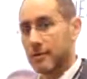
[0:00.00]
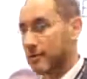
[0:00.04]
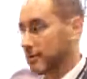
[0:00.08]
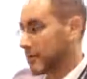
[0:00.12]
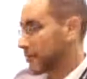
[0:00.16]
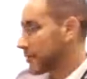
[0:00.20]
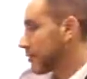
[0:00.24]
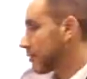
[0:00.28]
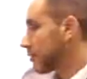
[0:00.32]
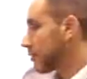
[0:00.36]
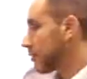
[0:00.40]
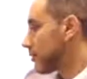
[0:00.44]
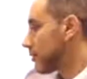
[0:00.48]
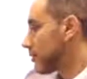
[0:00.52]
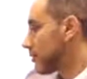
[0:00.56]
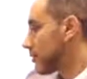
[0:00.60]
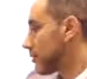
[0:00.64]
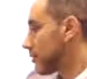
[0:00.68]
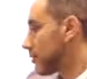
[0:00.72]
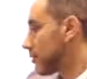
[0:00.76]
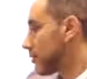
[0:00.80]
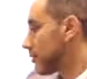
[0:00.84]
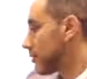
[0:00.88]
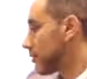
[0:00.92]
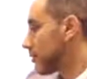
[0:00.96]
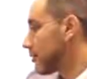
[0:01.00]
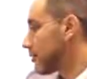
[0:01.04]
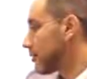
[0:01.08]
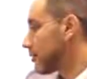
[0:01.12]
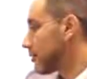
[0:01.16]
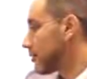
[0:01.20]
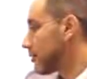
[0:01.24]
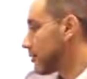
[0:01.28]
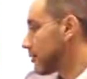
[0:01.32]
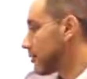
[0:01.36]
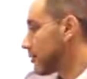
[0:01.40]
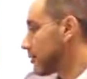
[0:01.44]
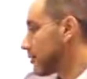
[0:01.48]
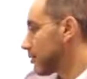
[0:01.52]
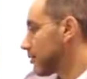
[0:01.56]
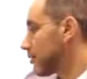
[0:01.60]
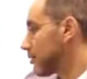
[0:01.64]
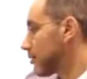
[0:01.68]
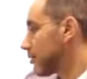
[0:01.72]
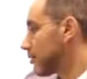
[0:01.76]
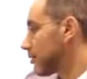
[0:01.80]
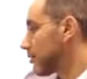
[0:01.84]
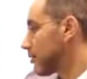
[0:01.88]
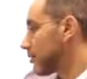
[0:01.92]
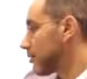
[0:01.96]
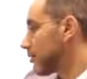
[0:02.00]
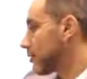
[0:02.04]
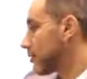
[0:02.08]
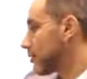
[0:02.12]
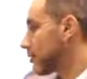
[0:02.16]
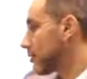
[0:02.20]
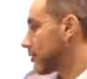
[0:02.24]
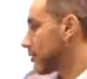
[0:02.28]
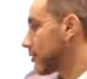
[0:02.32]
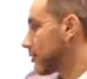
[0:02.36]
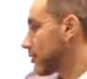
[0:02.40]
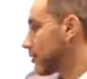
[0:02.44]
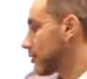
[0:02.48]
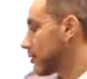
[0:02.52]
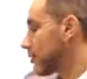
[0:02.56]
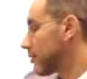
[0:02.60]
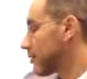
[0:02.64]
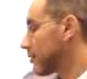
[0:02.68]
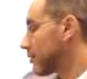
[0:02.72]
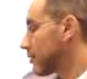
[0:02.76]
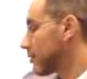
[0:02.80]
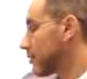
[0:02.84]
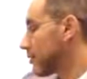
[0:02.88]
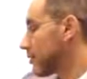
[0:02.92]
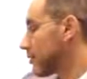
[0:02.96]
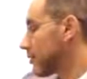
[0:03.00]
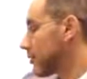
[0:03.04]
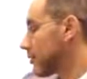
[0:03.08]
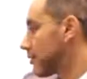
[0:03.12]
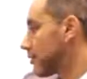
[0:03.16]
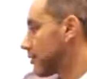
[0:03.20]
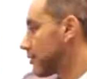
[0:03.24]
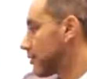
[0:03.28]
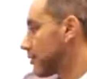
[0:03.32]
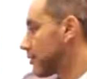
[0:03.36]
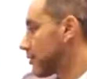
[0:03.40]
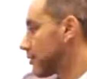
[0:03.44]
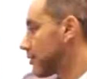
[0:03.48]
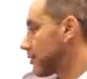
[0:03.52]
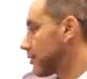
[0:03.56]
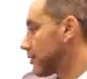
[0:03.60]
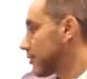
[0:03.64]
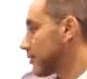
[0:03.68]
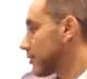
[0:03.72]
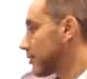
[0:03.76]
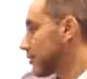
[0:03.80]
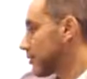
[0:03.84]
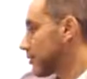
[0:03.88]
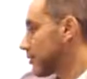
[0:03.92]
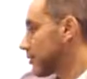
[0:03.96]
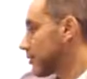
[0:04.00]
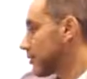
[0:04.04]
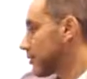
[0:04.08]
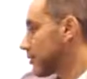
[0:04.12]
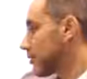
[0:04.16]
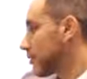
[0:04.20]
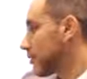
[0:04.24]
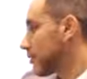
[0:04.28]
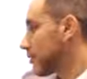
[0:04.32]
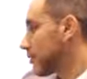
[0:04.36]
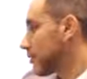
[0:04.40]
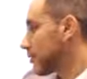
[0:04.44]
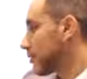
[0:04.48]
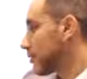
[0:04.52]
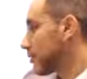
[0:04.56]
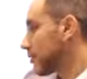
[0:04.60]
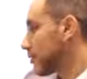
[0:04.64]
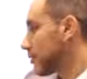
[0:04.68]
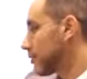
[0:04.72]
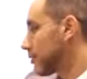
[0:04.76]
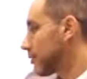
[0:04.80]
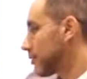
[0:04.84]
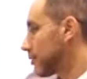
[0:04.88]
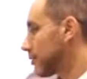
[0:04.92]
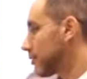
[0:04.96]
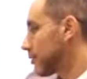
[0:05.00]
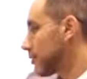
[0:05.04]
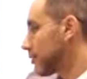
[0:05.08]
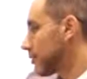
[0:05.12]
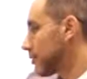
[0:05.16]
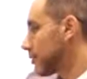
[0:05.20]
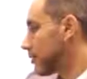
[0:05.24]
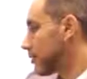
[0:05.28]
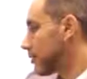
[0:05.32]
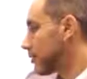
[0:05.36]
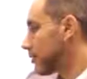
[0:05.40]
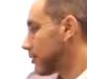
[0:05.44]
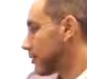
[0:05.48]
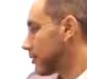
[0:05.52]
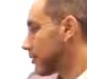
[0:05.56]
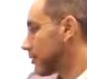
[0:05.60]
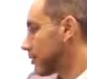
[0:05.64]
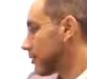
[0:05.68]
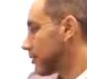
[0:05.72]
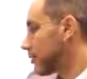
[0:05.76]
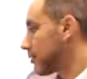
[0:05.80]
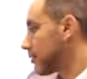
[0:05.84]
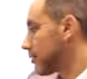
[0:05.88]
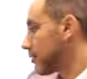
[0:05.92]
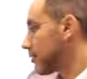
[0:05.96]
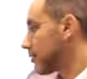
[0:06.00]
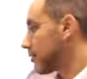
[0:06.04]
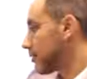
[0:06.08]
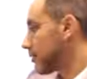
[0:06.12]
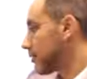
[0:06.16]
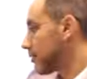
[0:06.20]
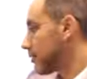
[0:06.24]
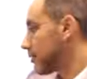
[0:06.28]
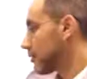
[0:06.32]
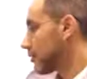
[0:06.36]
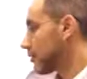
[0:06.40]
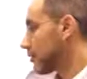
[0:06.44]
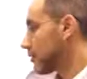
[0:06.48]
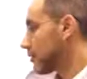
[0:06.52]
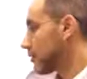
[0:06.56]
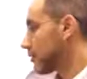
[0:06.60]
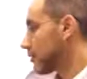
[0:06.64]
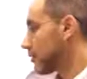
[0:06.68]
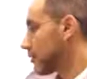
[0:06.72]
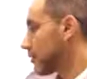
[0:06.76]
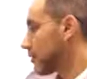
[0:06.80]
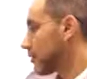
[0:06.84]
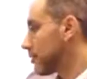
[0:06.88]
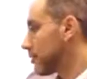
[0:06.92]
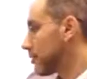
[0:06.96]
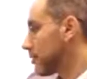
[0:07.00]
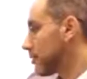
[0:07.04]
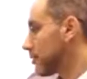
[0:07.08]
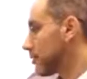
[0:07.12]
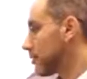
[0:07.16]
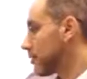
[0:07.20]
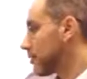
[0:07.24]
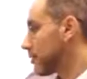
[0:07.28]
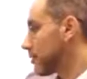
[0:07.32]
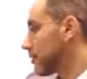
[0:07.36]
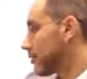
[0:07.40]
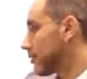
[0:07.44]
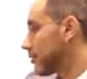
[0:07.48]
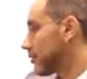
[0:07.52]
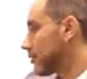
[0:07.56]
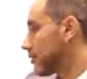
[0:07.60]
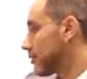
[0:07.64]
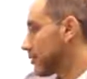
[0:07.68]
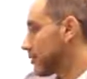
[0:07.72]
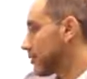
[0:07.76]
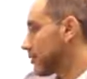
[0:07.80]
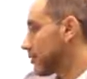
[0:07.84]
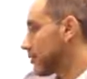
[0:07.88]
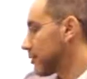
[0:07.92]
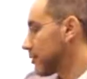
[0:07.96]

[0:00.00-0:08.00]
This person isn't speaking.